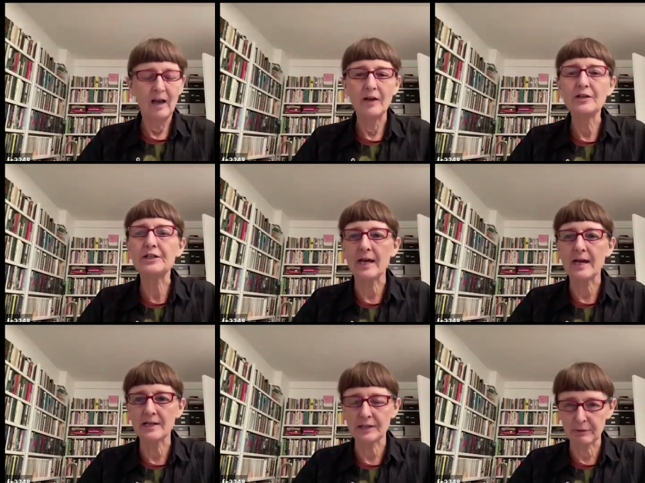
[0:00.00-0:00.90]

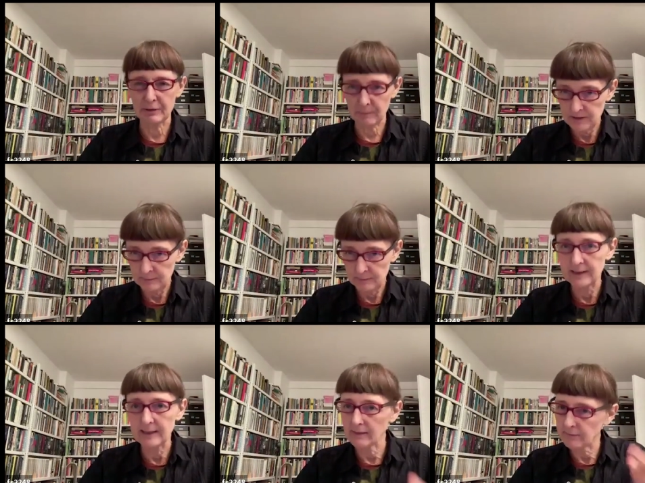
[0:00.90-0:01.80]
understands the
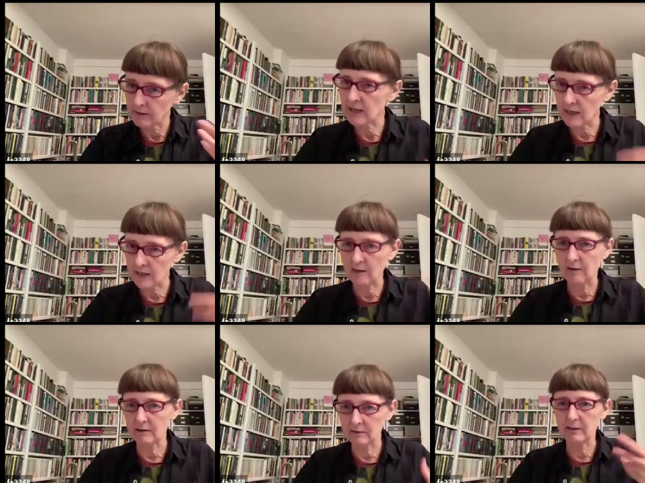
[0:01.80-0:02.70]
responsibility that they're taking
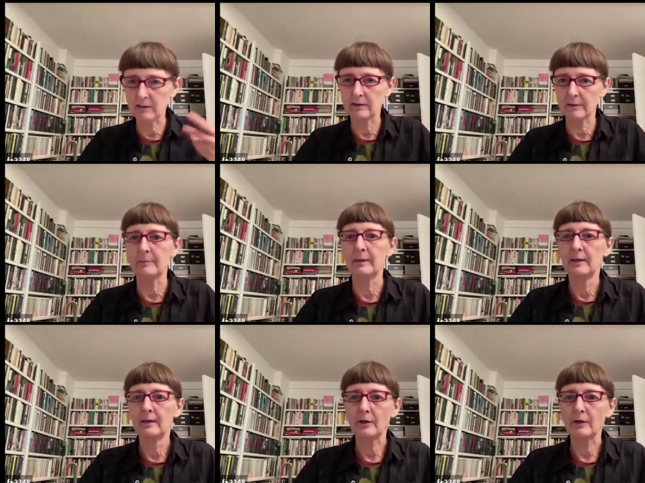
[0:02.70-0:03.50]
on um,